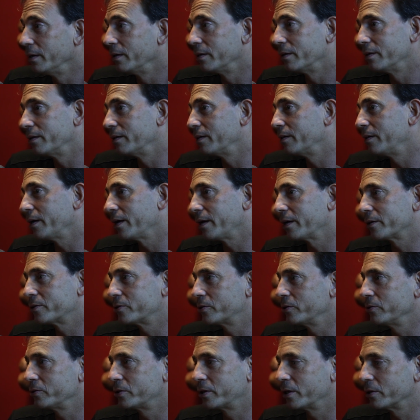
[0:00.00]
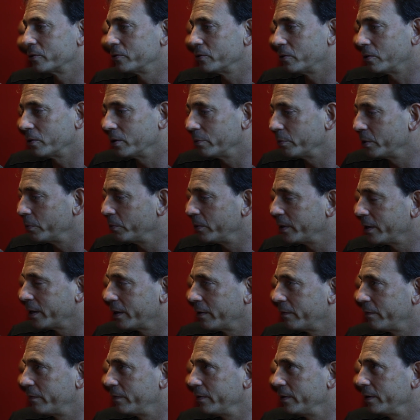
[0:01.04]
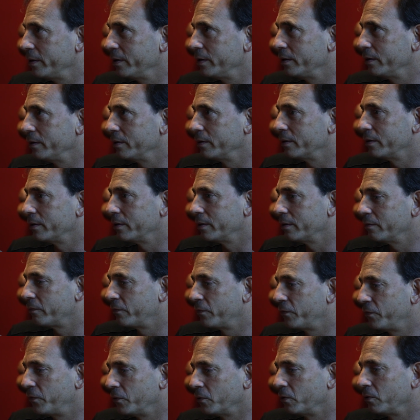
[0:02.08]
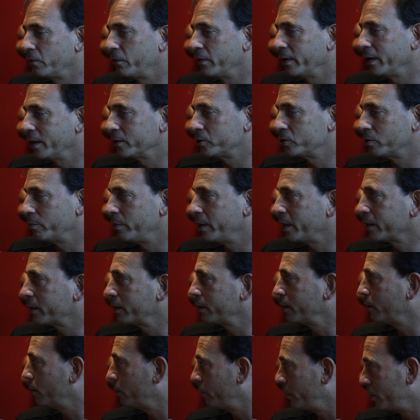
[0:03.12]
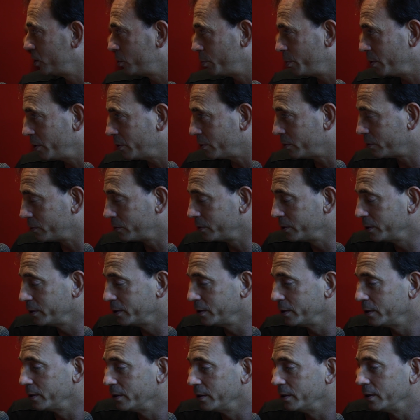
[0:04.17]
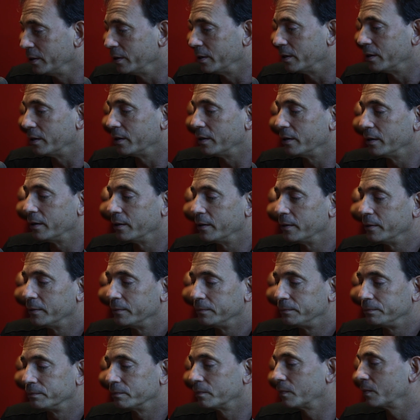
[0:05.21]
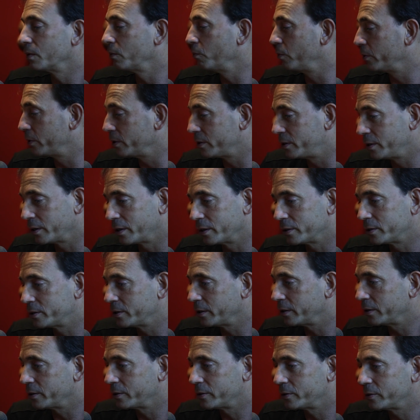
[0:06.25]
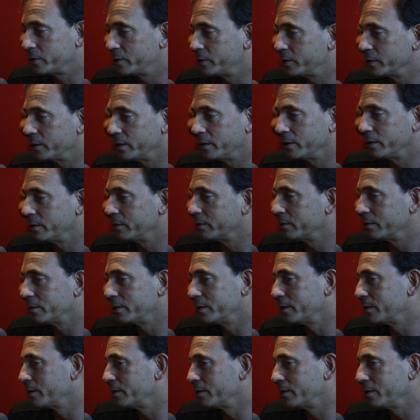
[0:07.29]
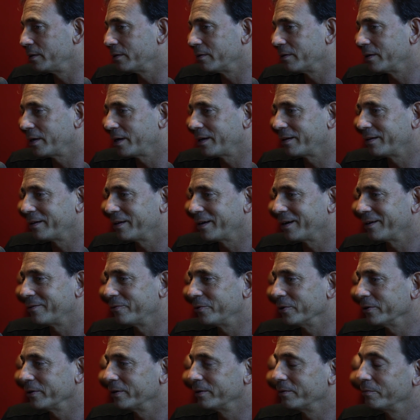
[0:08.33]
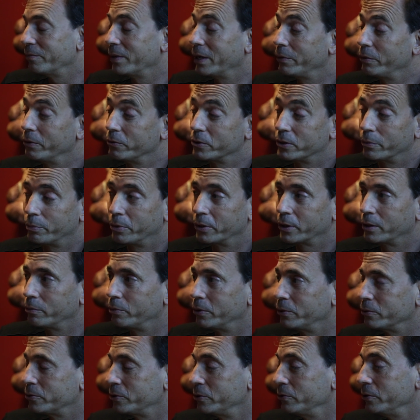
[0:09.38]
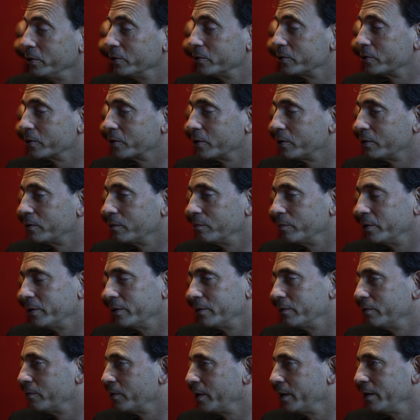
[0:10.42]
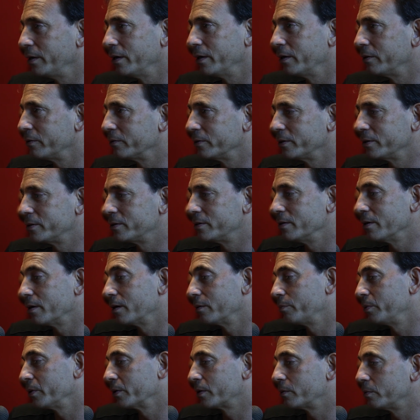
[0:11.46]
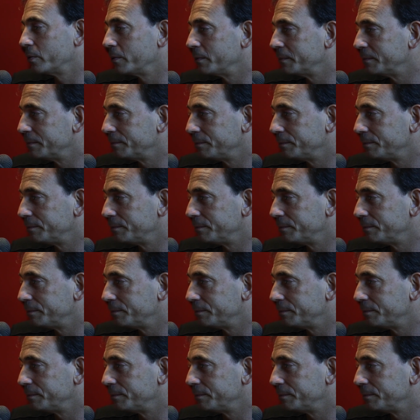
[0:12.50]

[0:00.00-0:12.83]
Uh, that excuse gets old. I mean, we have the full financial backing now of H B O mm-hmm. um, with the ticket sales, and you know that that really maybe was applicable two years ago, but right now it's not applicable.